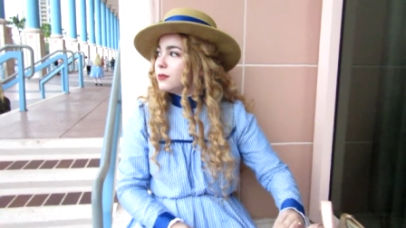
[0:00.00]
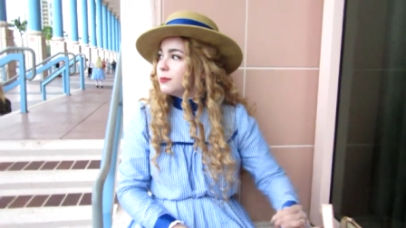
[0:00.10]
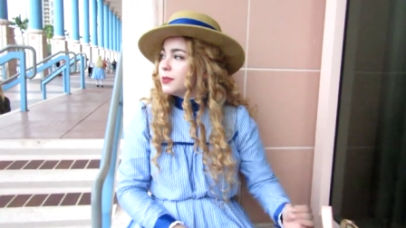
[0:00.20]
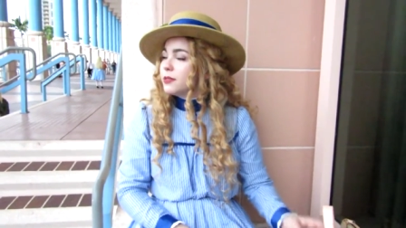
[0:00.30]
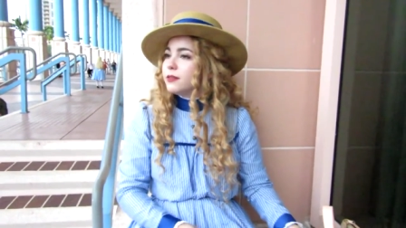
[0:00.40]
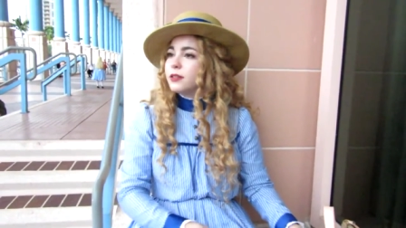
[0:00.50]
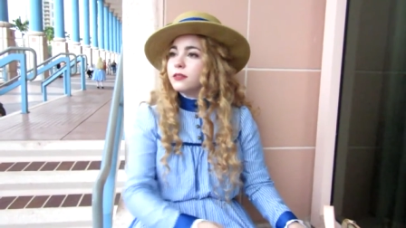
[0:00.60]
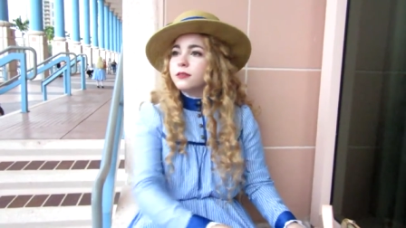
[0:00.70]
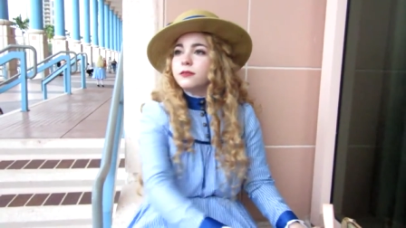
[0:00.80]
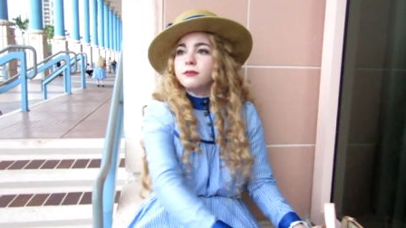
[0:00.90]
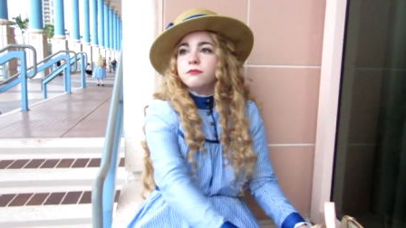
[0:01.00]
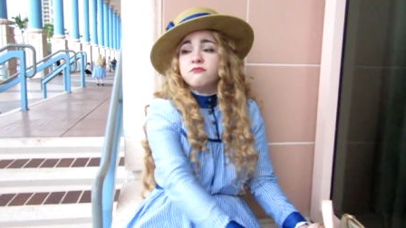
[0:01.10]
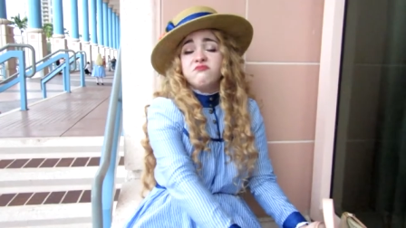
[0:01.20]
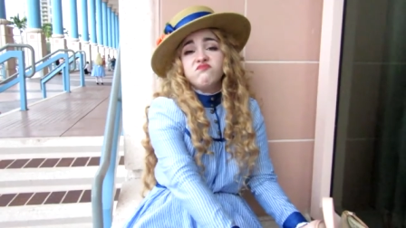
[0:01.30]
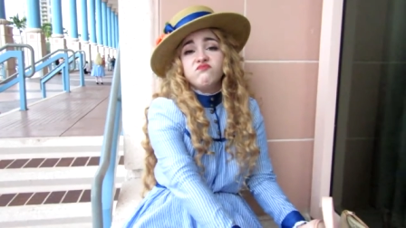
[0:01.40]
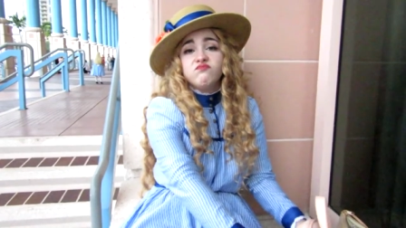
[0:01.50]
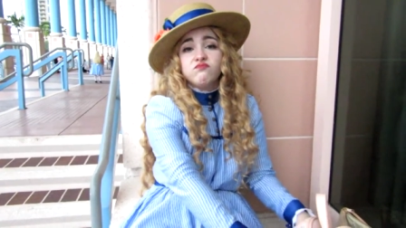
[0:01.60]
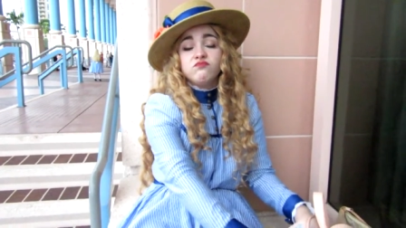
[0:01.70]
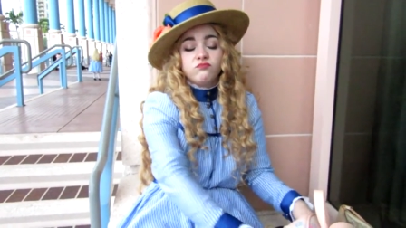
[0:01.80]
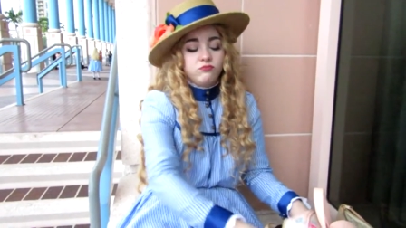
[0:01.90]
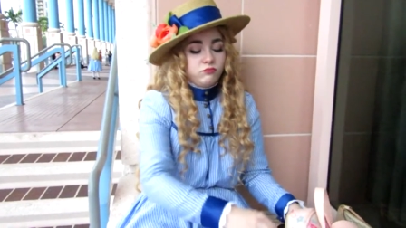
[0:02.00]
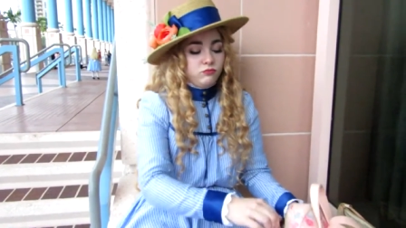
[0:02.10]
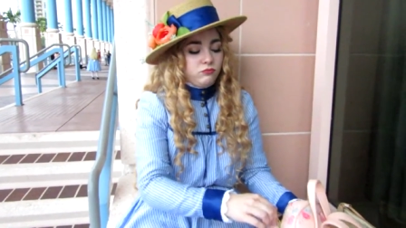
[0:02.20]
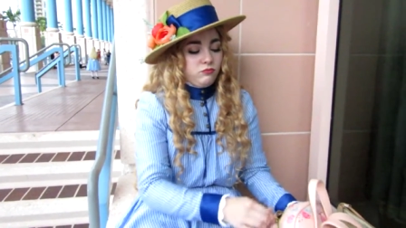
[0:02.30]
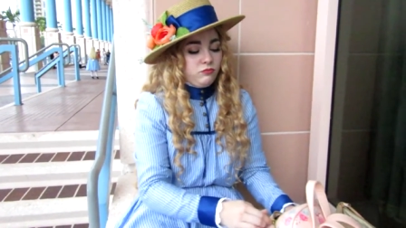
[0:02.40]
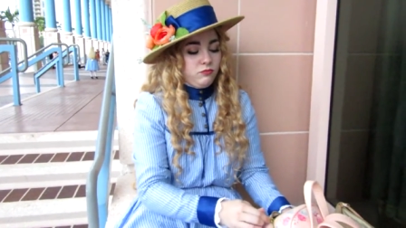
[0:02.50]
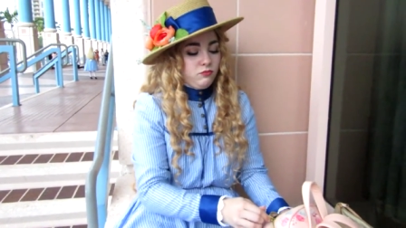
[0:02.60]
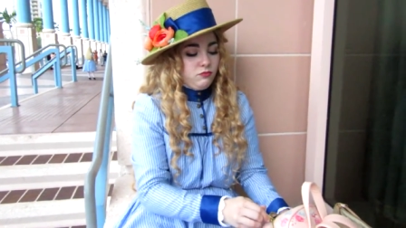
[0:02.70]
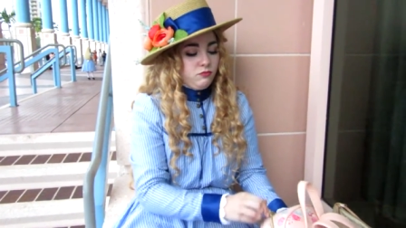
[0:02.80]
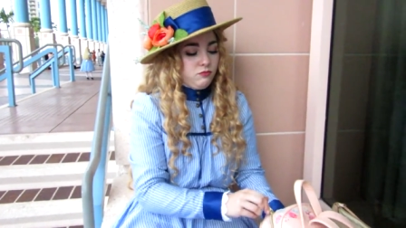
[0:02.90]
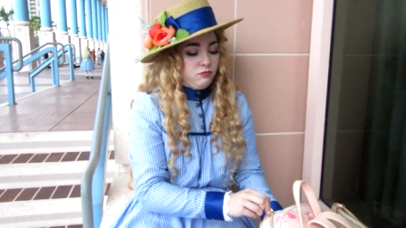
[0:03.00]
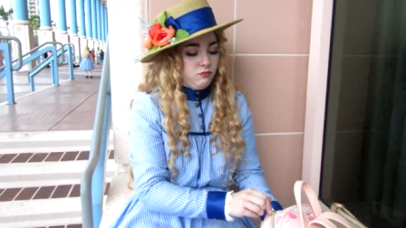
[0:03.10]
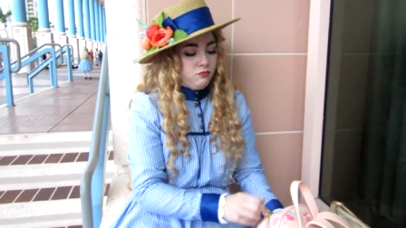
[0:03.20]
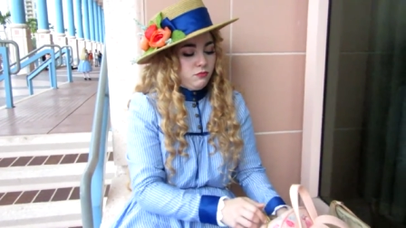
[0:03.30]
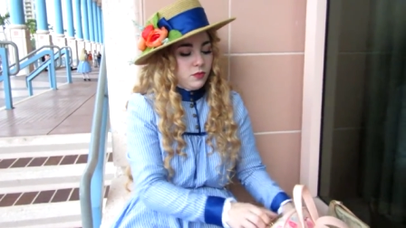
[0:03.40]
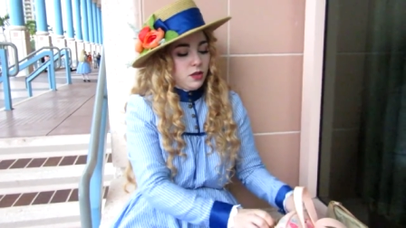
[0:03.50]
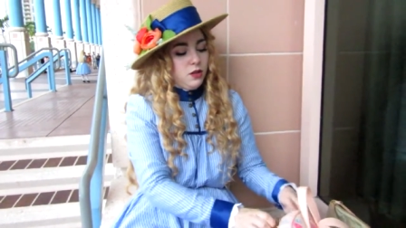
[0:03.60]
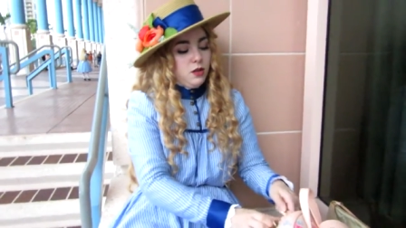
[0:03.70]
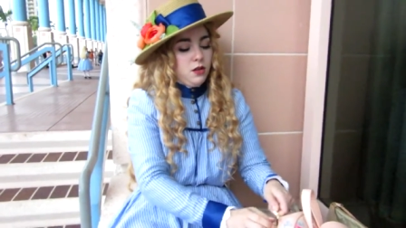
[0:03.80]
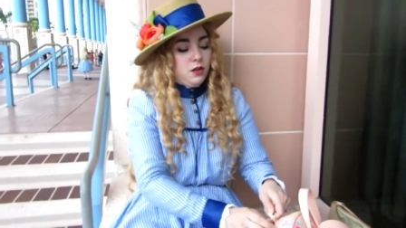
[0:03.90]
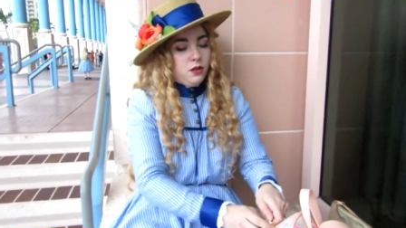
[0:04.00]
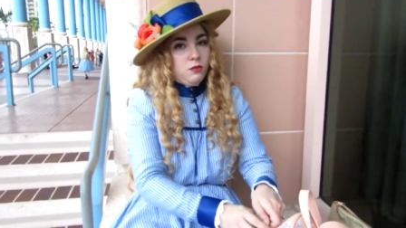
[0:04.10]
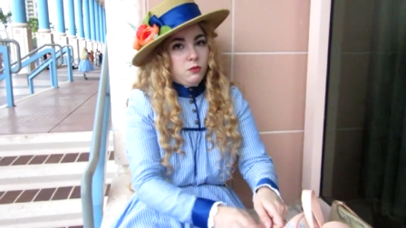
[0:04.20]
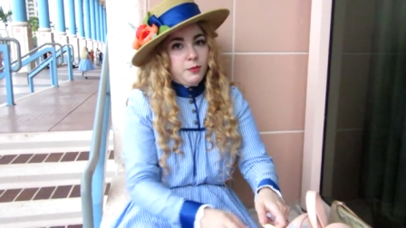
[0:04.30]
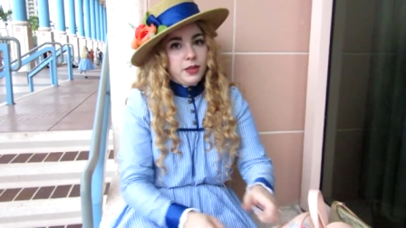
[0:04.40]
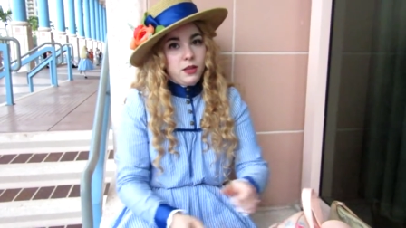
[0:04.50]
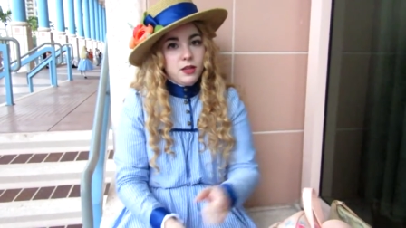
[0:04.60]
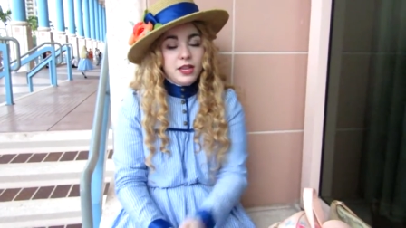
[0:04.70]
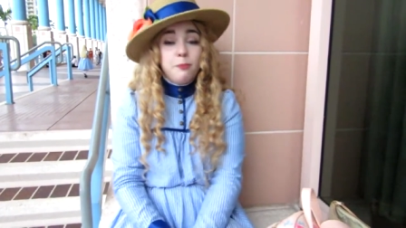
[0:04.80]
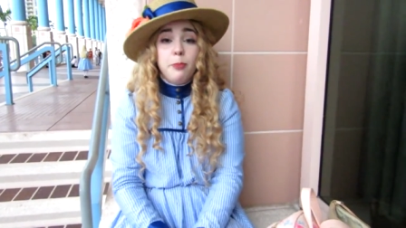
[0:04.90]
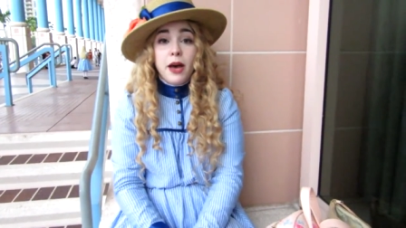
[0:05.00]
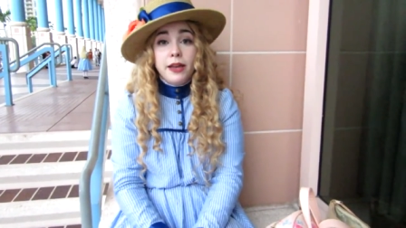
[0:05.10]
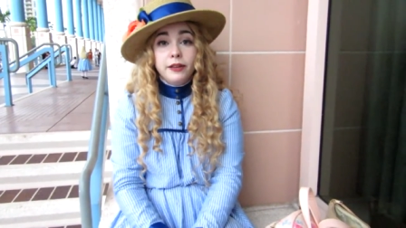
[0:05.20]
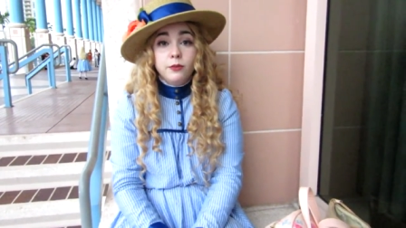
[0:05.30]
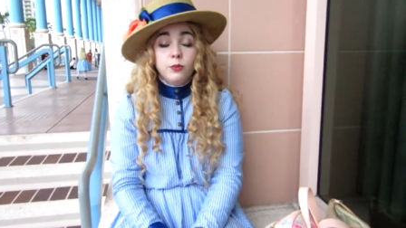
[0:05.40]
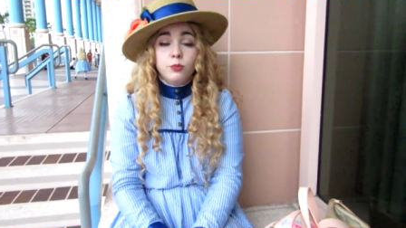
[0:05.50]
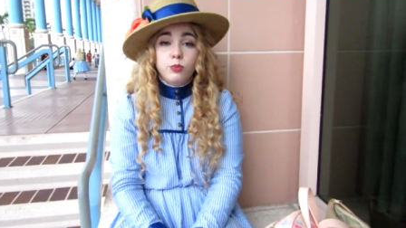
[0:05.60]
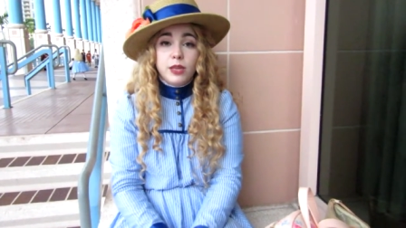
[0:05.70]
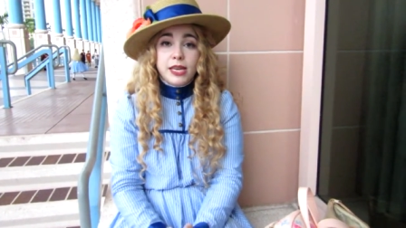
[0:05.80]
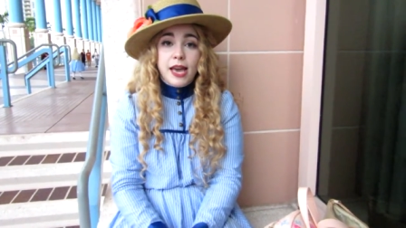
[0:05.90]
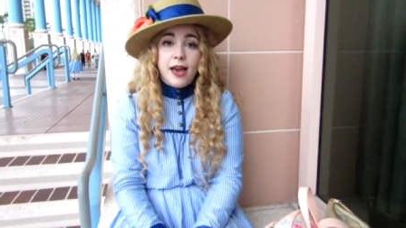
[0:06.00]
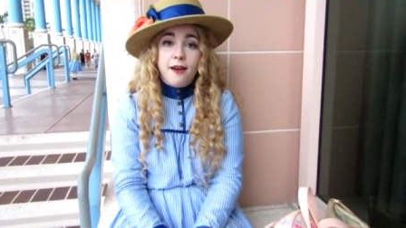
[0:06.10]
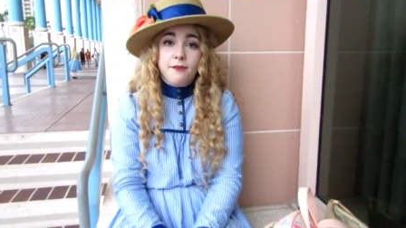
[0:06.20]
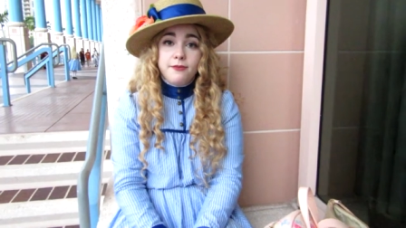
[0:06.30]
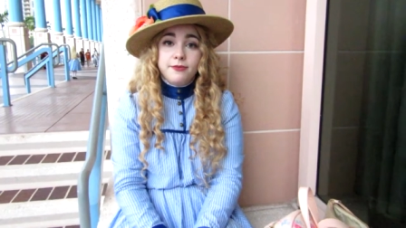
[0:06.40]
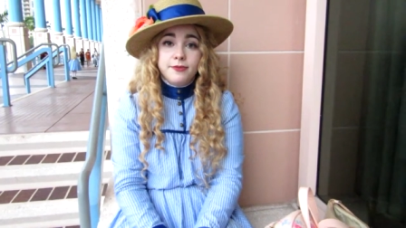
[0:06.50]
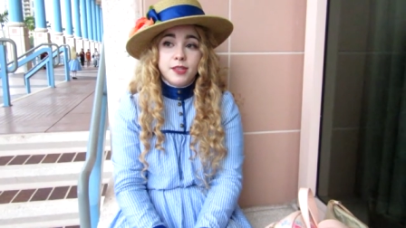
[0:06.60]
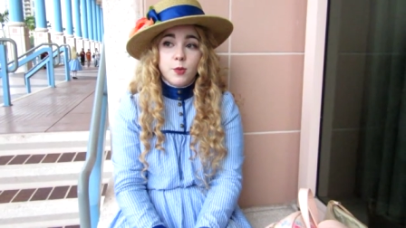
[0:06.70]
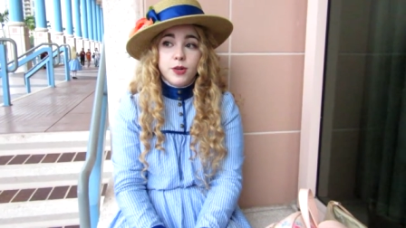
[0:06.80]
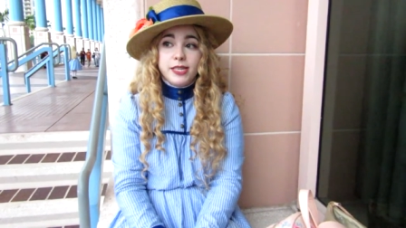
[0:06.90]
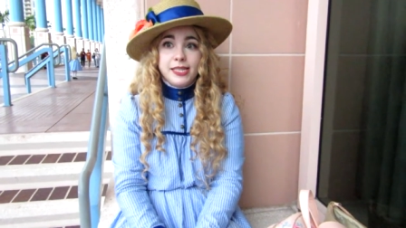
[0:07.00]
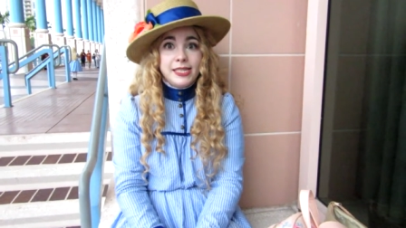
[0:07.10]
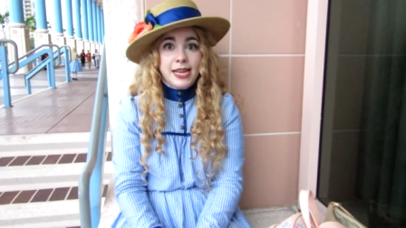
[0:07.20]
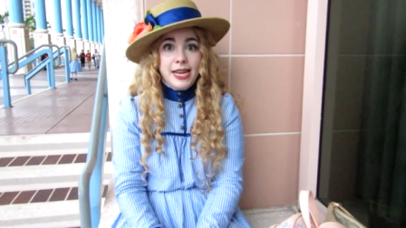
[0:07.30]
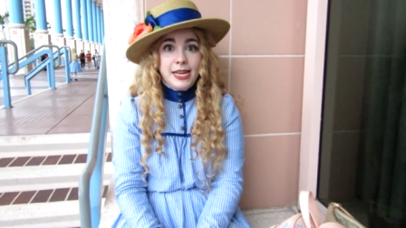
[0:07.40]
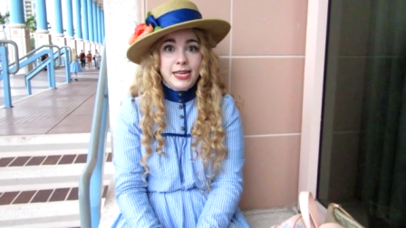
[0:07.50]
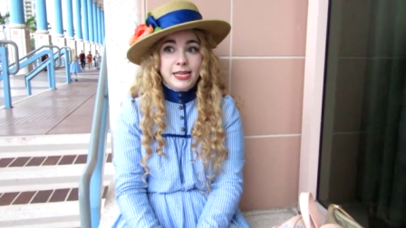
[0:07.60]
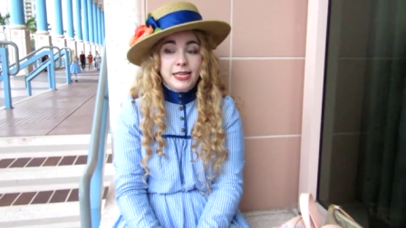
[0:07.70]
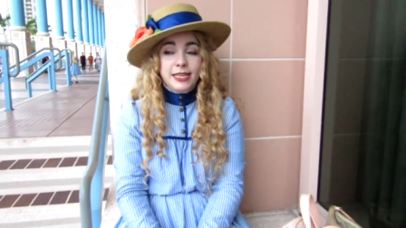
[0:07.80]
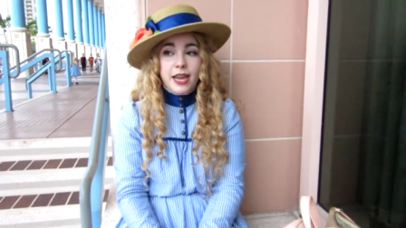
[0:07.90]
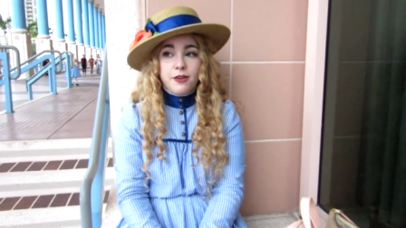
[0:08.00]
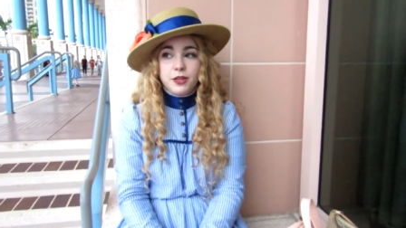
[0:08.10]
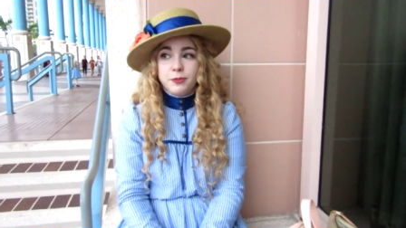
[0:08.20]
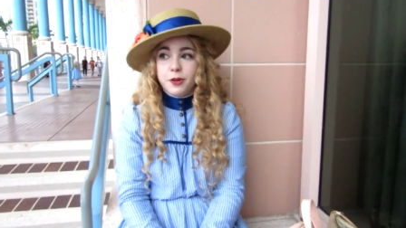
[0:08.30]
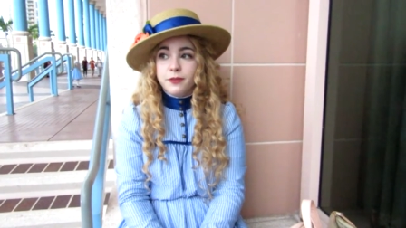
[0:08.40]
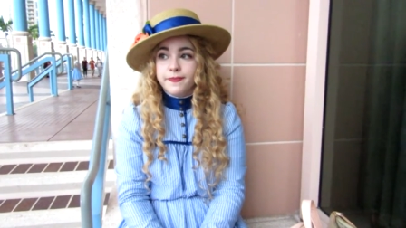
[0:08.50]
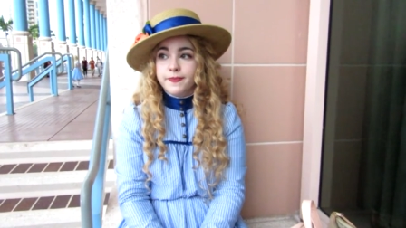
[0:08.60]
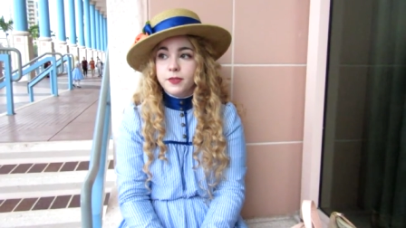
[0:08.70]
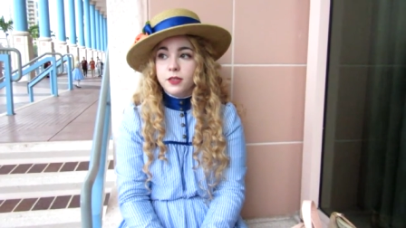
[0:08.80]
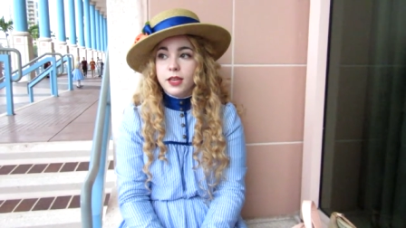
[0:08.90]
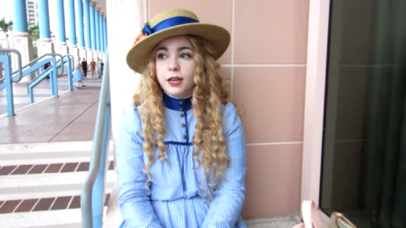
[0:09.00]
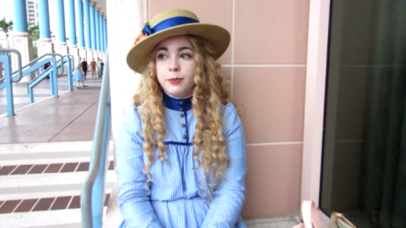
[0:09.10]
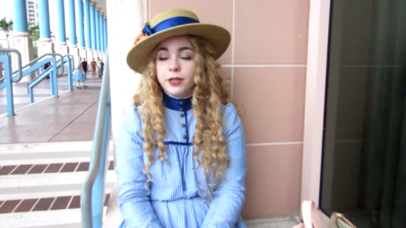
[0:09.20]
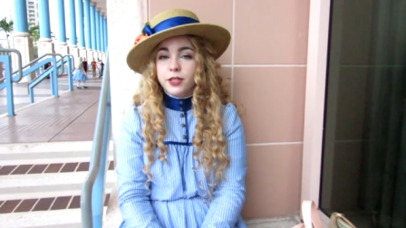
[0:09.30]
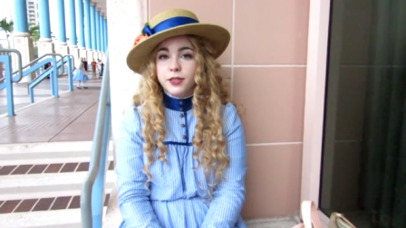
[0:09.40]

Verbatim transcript: Been really chill, honestly, which is great because tomorrow will be the opposite of chill. But we have somewhere to stay in the area tomorrow, so that'll be good.